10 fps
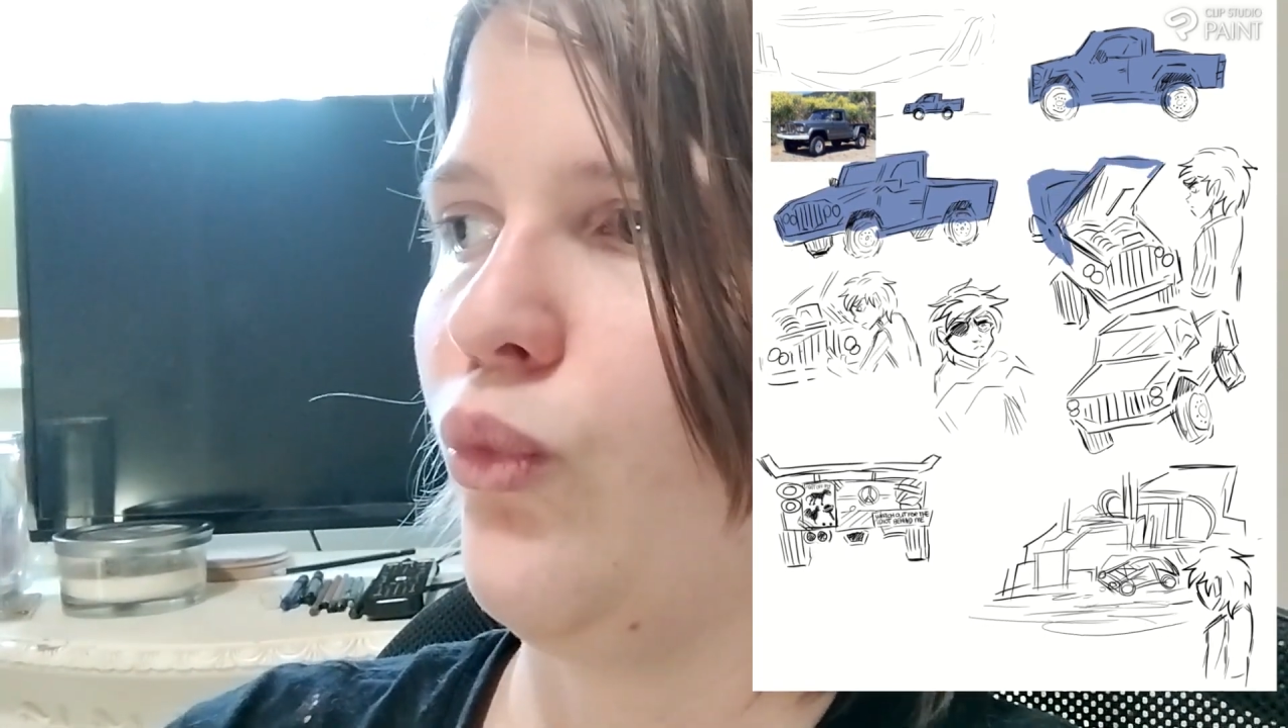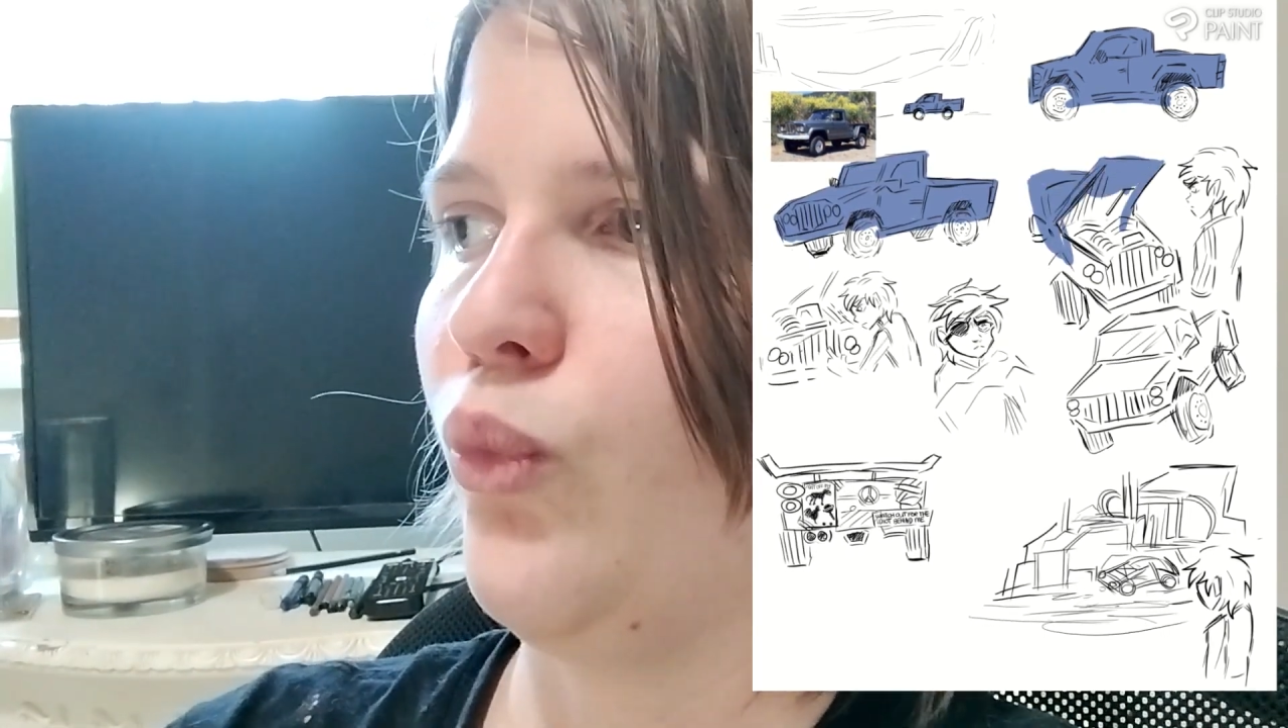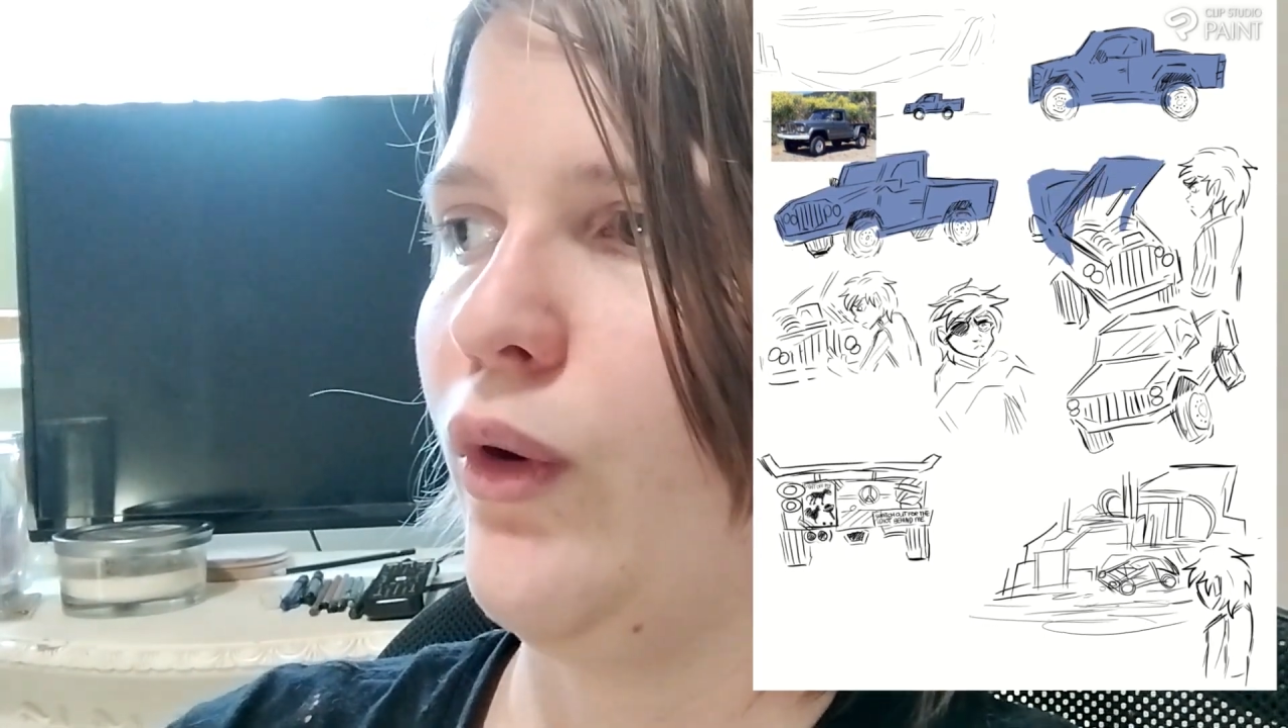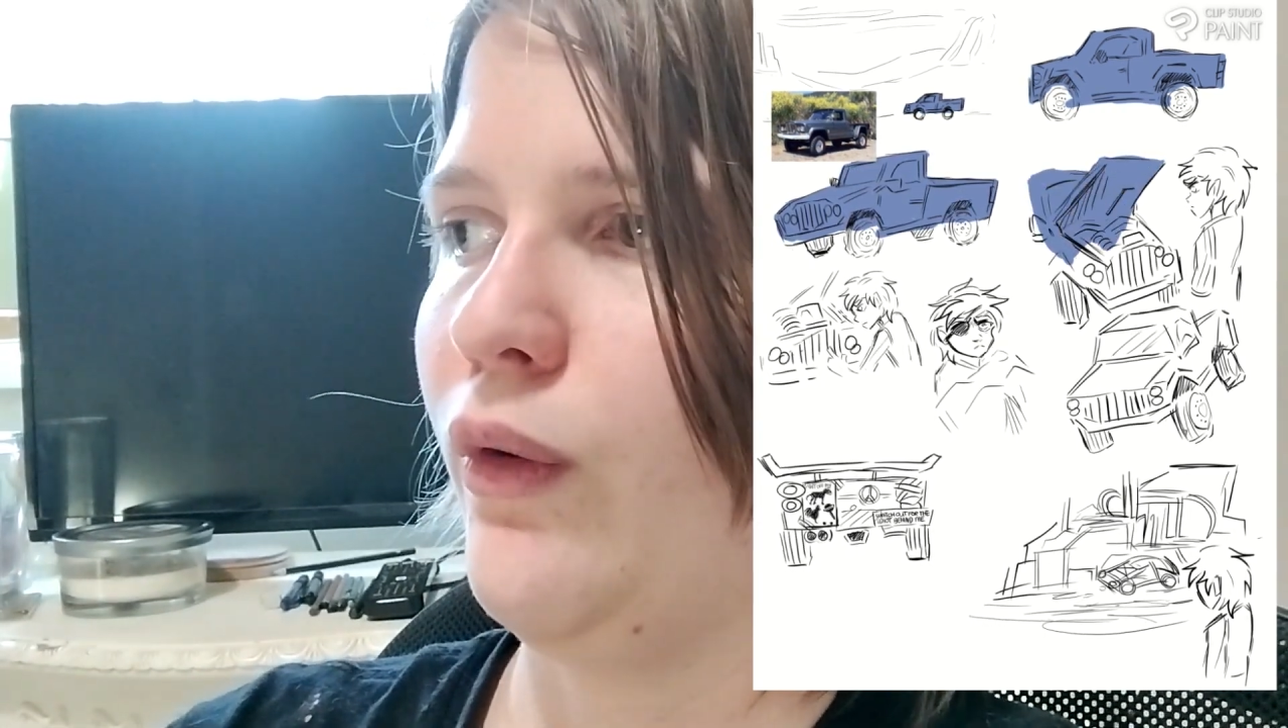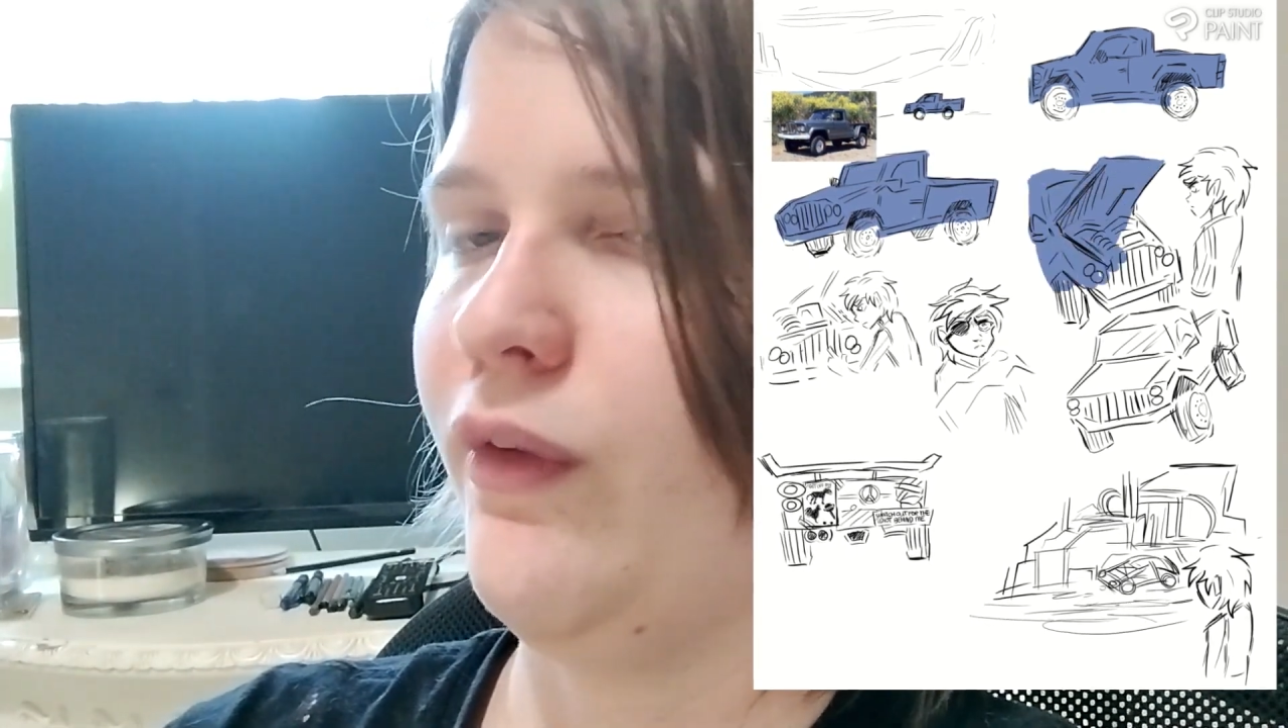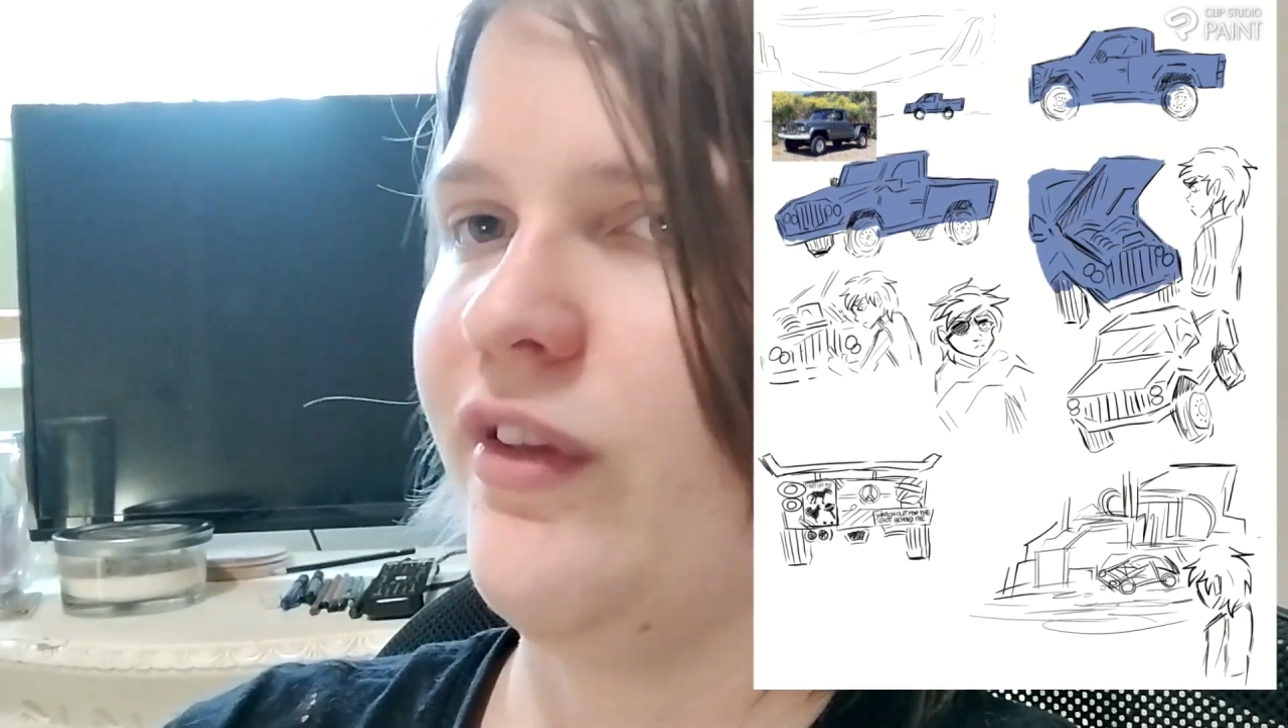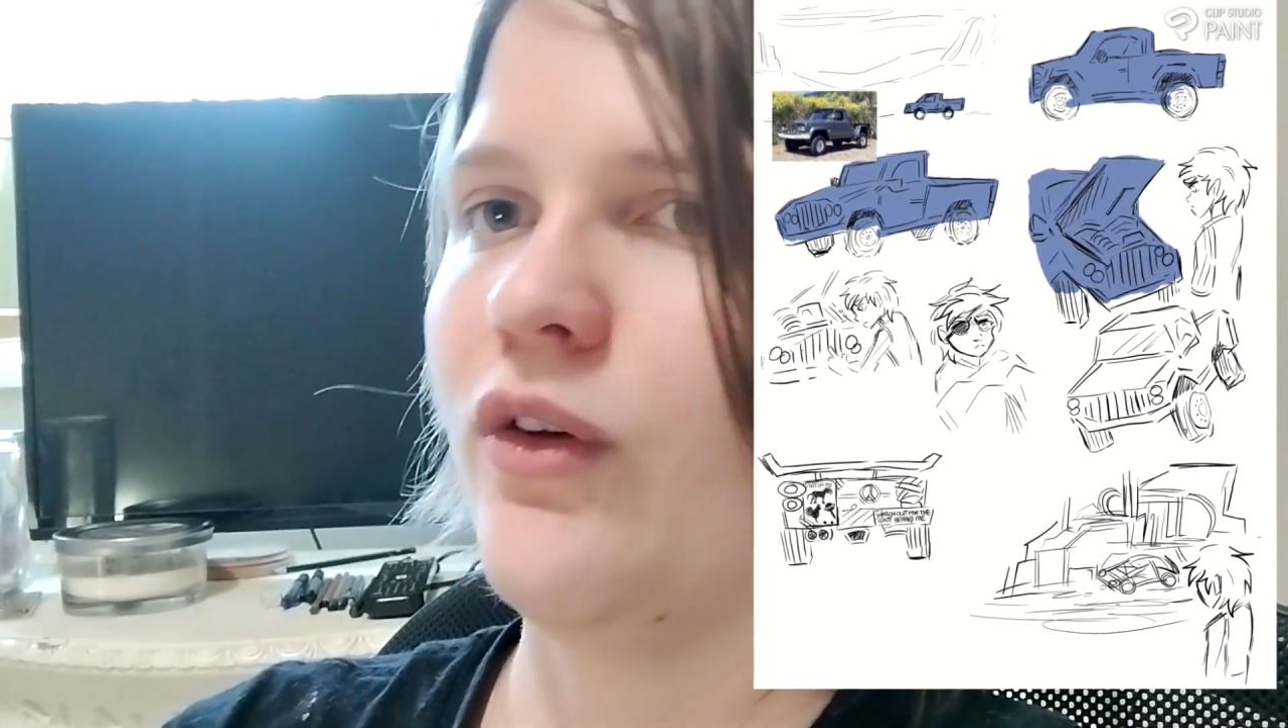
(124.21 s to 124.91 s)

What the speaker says: worlds